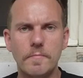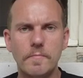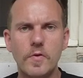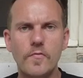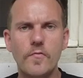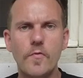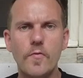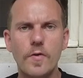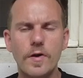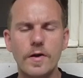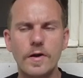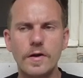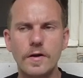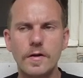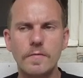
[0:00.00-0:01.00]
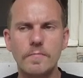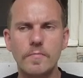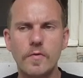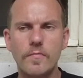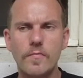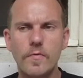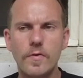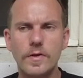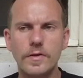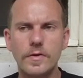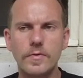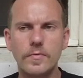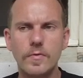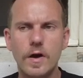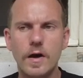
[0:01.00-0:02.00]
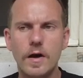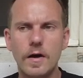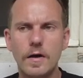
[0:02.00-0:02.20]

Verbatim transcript: before you